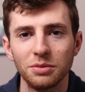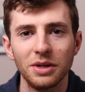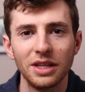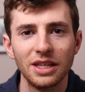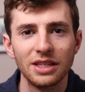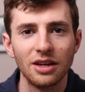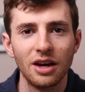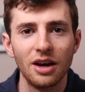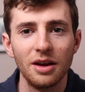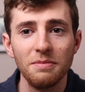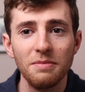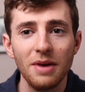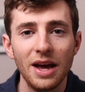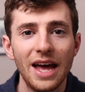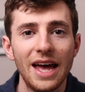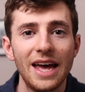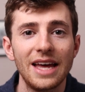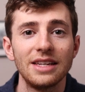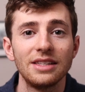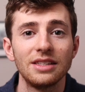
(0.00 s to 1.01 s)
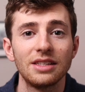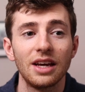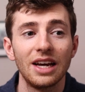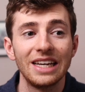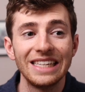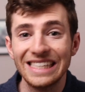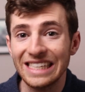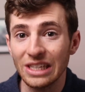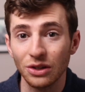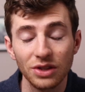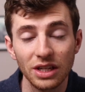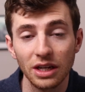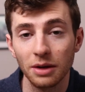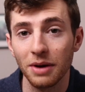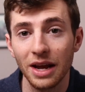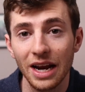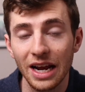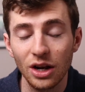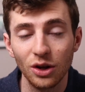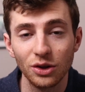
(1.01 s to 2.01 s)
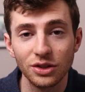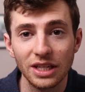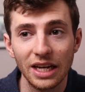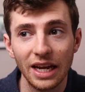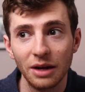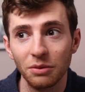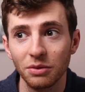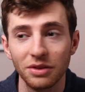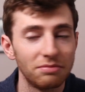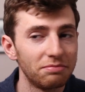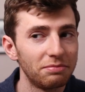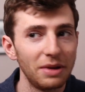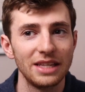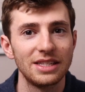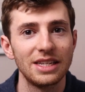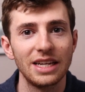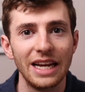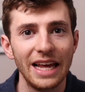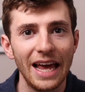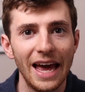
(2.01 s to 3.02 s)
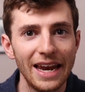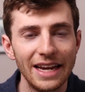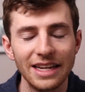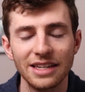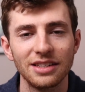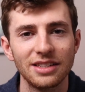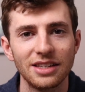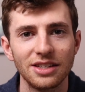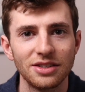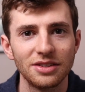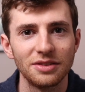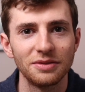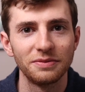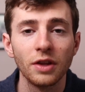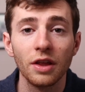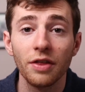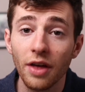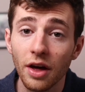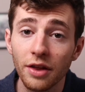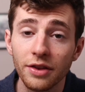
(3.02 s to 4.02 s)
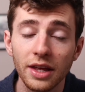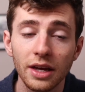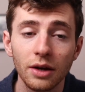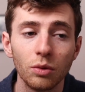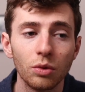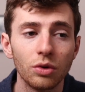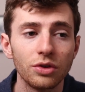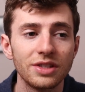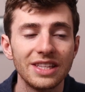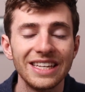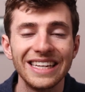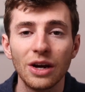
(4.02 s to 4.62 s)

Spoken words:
me at the time, and I still think about it a lot today with basically any decision. The third thing was the